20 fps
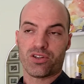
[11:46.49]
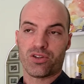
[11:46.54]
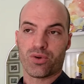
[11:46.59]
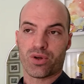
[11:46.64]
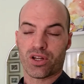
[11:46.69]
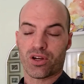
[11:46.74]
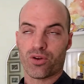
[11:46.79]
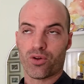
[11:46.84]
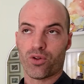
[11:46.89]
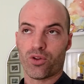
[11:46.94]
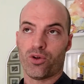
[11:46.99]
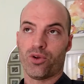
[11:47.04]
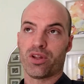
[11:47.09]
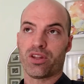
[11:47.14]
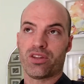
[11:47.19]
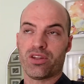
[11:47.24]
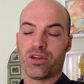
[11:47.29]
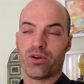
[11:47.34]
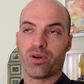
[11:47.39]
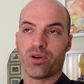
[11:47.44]
The only
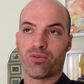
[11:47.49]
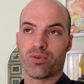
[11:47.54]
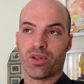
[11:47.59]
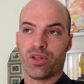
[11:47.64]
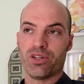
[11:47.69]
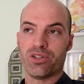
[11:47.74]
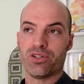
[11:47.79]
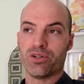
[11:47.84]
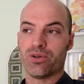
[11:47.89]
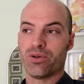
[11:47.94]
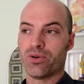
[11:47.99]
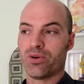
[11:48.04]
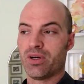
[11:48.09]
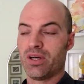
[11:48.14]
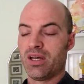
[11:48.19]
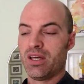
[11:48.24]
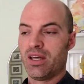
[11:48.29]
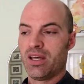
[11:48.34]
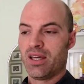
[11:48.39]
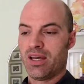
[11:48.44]
thing you can really do
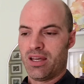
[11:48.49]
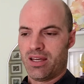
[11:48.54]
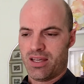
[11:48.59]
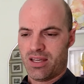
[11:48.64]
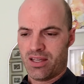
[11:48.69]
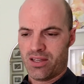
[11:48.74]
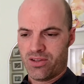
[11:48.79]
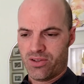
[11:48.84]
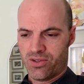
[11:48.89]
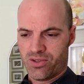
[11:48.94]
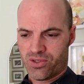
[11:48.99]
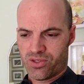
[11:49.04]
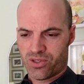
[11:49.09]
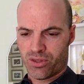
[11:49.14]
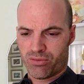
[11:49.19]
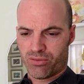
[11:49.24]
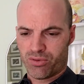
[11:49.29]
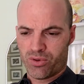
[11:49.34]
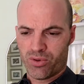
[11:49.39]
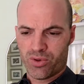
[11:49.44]
is
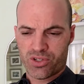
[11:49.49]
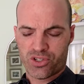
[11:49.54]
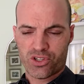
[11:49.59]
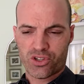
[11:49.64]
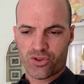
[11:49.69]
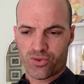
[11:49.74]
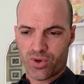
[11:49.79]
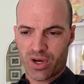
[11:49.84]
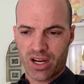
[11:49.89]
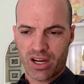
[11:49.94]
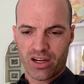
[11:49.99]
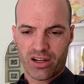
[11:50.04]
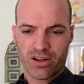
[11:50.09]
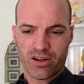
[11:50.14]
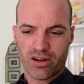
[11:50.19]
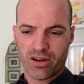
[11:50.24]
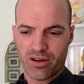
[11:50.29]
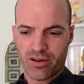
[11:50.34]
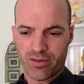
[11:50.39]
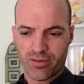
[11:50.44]
through a string
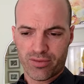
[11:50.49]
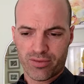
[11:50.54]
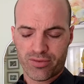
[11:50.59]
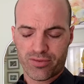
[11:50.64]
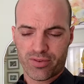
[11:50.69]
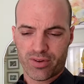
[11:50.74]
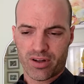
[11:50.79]
of